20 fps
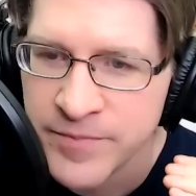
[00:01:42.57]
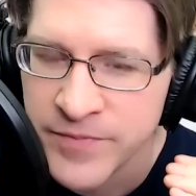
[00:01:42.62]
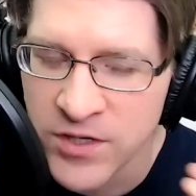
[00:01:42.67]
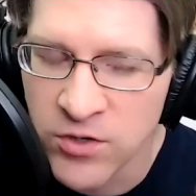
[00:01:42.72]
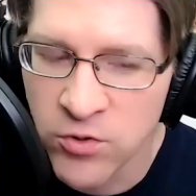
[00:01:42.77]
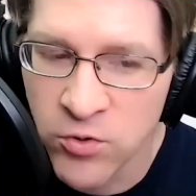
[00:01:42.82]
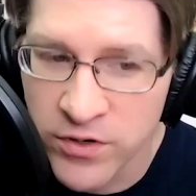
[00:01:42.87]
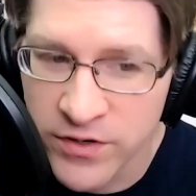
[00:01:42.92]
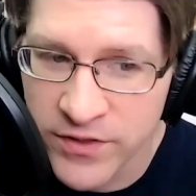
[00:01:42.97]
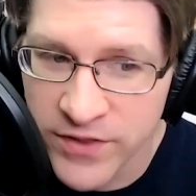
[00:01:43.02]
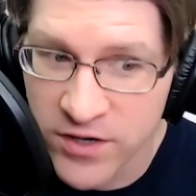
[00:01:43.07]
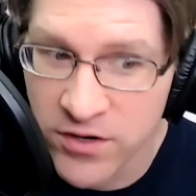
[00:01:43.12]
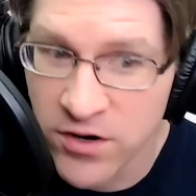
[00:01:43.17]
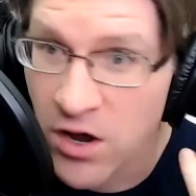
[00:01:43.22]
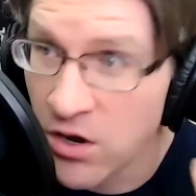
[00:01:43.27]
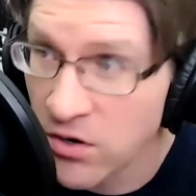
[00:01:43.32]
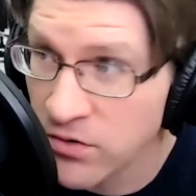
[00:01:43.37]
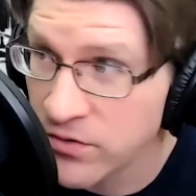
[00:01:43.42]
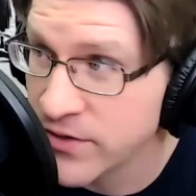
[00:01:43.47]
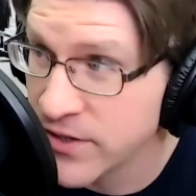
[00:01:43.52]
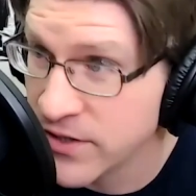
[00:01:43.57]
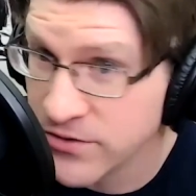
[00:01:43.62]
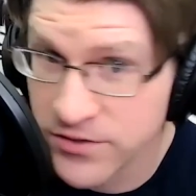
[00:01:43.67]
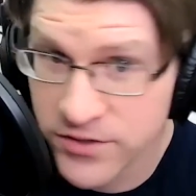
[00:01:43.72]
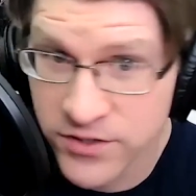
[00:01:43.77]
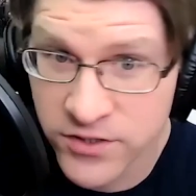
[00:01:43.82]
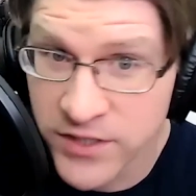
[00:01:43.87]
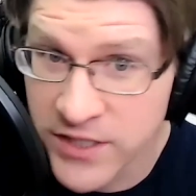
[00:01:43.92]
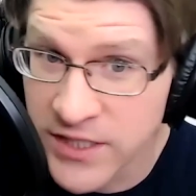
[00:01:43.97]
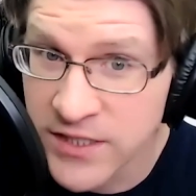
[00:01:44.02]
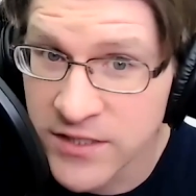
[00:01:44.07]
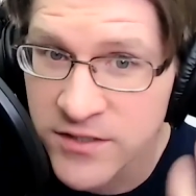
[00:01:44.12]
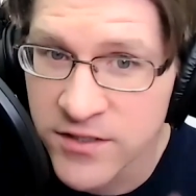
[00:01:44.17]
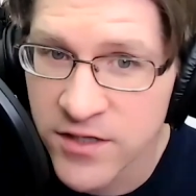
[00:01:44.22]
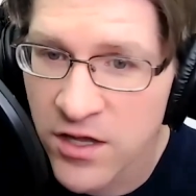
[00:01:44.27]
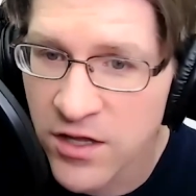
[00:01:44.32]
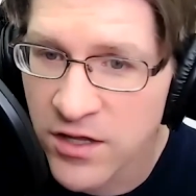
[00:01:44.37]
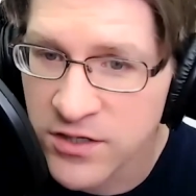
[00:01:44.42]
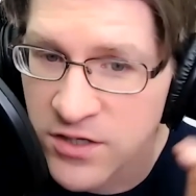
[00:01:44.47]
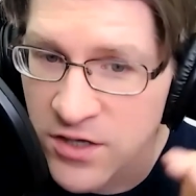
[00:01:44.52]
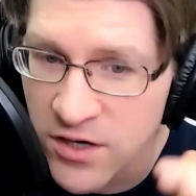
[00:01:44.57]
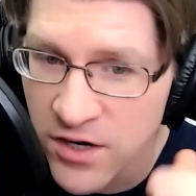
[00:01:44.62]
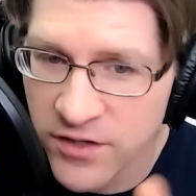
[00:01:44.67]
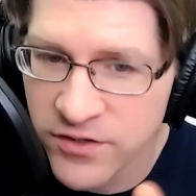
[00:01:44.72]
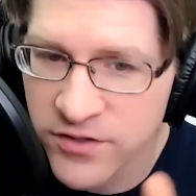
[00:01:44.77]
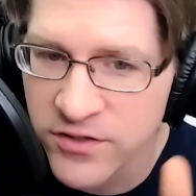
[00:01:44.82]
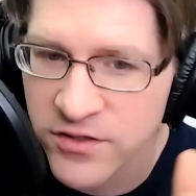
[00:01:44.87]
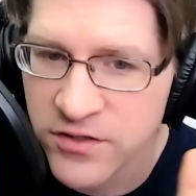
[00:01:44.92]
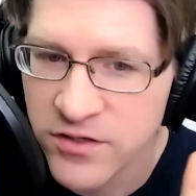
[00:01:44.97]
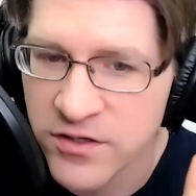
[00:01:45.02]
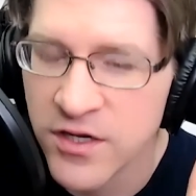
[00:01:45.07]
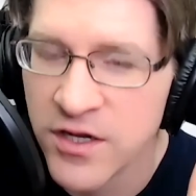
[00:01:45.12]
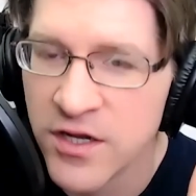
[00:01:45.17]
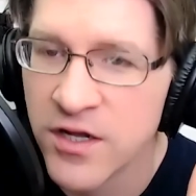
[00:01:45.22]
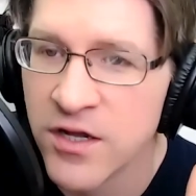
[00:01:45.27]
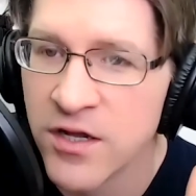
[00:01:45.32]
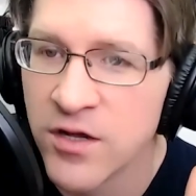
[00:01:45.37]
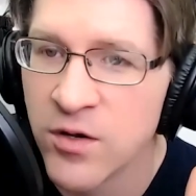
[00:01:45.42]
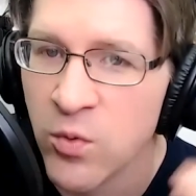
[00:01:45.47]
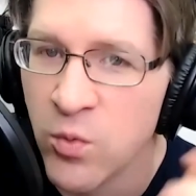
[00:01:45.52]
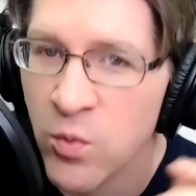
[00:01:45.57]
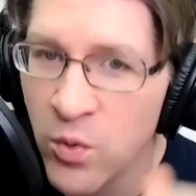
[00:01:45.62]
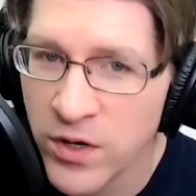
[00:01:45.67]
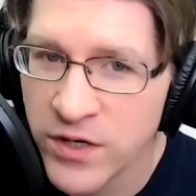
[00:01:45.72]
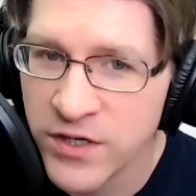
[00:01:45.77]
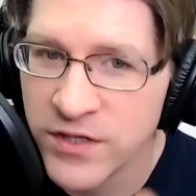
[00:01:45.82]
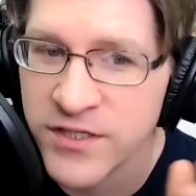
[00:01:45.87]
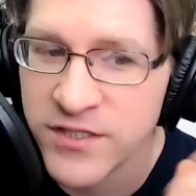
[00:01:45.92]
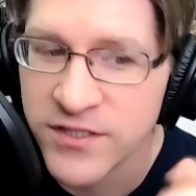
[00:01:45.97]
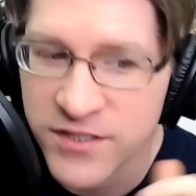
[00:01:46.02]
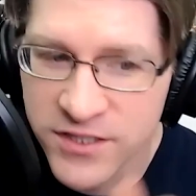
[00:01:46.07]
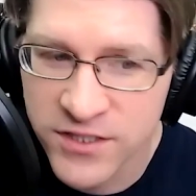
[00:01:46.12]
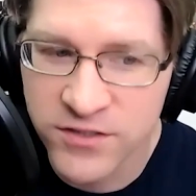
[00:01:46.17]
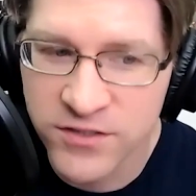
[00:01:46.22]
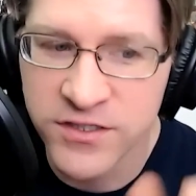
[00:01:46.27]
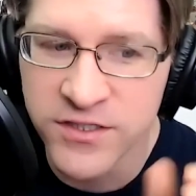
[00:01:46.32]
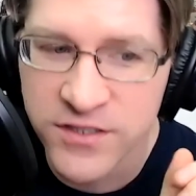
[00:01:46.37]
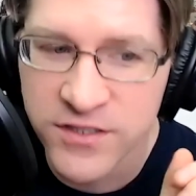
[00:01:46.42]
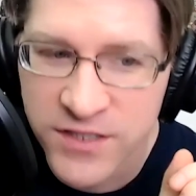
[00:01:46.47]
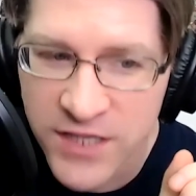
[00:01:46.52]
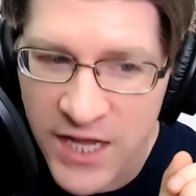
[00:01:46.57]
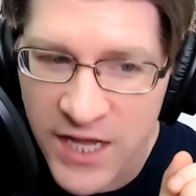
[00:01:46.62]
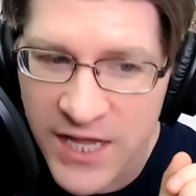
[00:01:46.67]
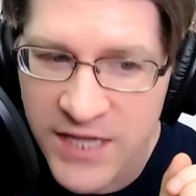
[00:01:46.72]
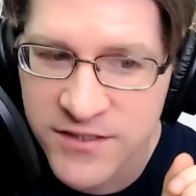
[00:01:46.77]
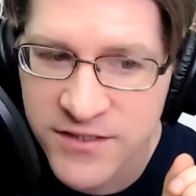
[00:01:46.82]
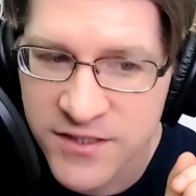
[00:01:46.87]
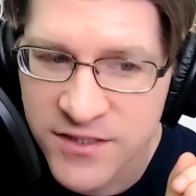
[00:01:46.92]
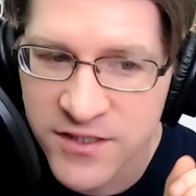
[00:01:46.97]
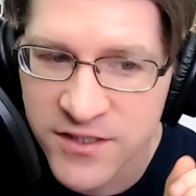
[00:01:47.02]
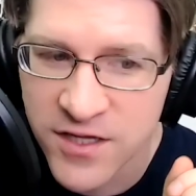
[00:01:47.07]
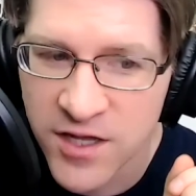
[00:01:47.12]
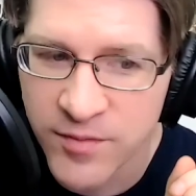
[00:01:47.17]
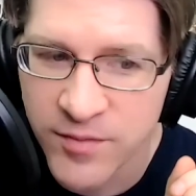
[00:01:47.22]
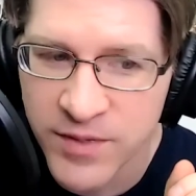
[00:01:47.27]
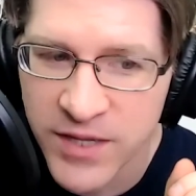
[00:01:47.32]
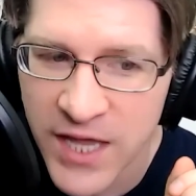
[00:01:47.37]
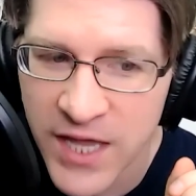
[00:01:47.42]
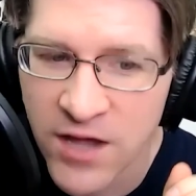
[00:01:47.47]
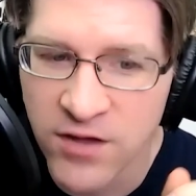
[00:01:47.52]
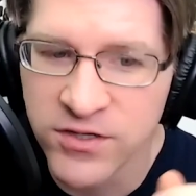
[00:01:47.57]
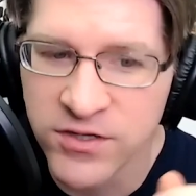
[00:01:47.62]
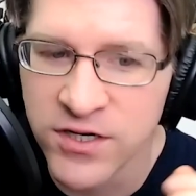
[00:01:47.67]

or there still is another one of these series constantly coming out.